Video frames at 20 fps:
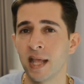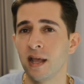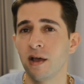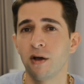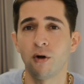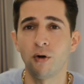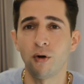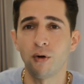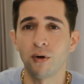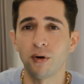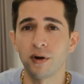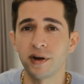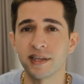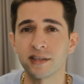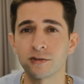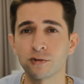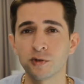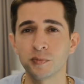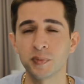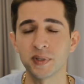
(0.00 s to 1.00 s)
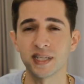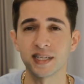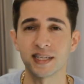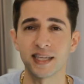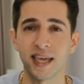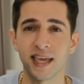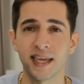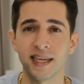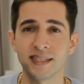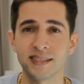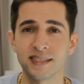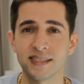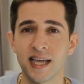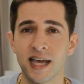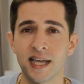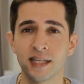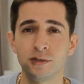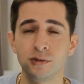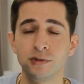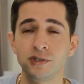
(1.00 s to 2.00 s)
Or it could be the case
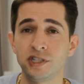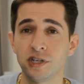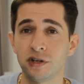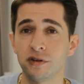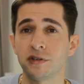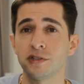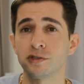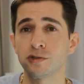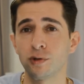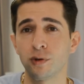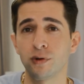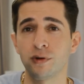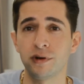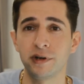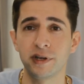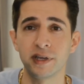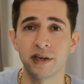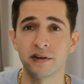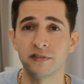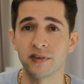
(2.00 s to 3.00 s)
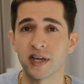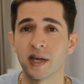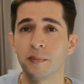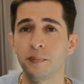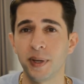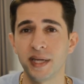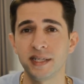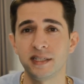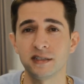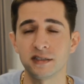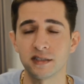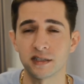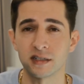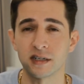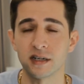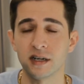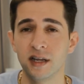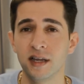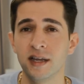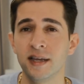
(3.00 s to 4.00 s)
that you share a story of a
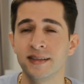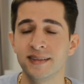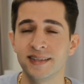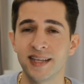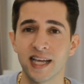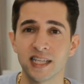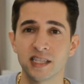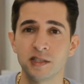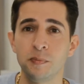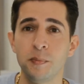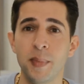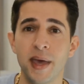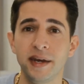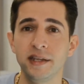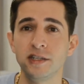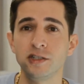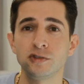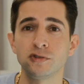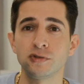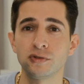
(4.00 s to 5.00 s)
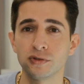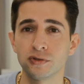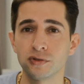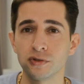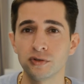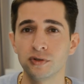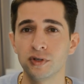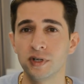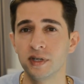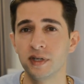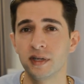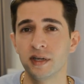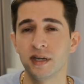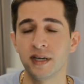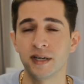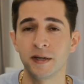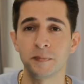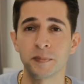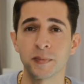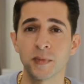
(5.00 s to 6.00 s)
competitor that managed to
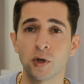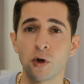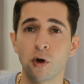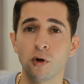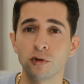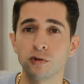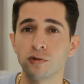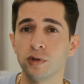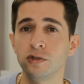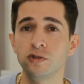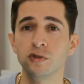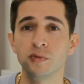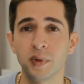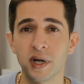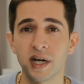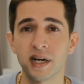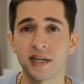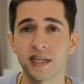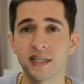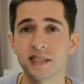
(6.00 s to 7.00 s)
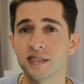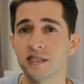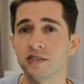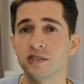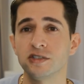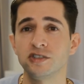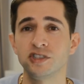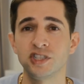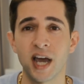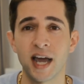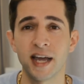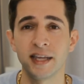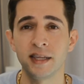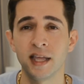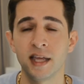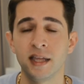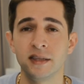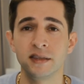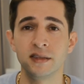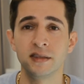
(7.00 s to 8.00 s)
go to a new market such as China,
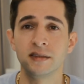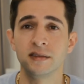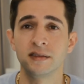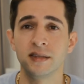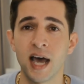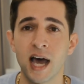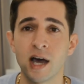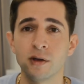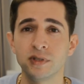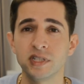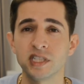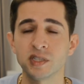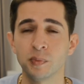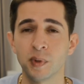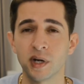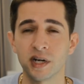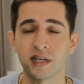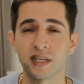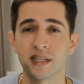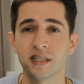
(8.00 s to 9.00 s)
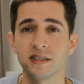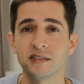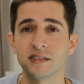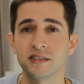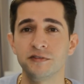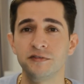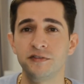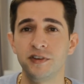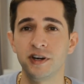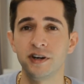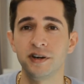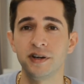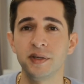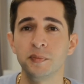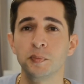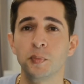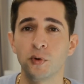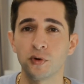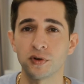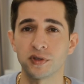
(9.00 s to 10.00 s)
and now this market is a very
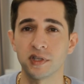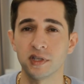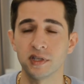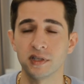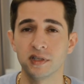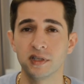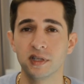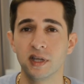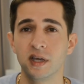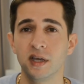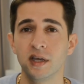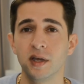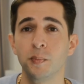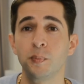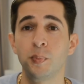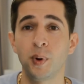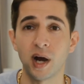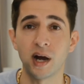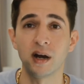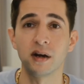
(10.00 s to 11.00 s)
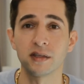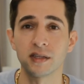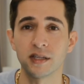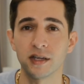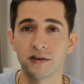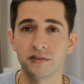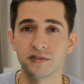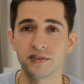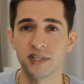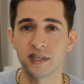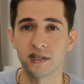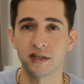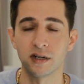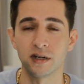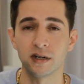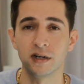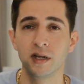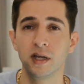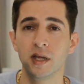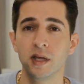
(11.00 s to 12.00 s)
important part of
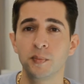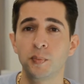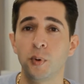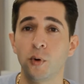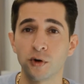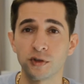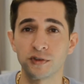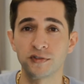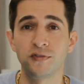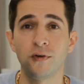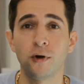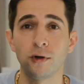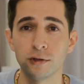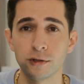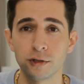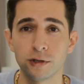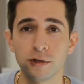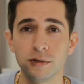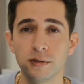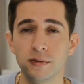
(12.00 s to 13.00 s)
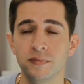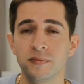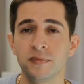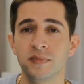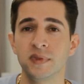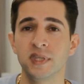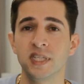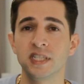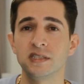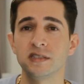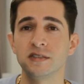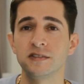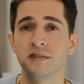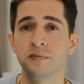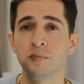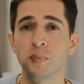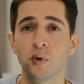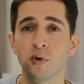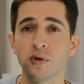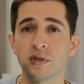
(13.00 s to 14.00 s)
their portfolio. This is an
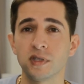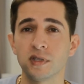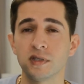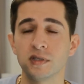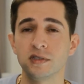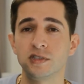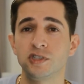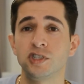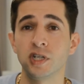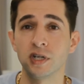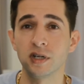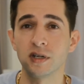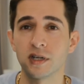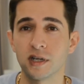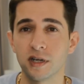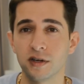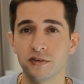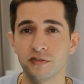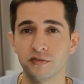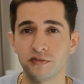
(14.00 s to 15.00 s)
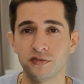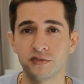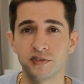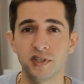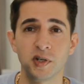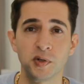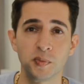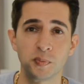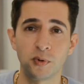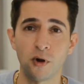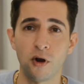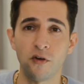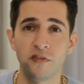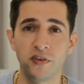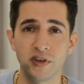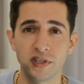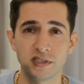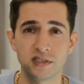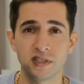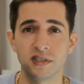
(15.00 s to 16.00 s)
important chunk of their
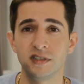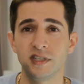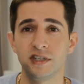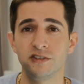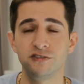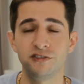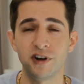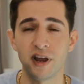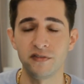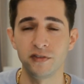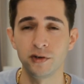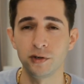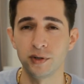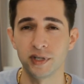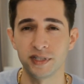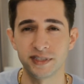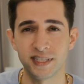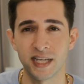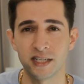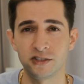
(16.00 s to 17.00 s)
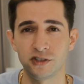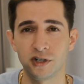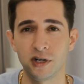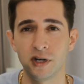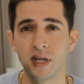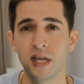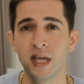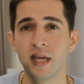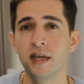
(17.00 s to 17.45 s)
profits and their revenue, etc.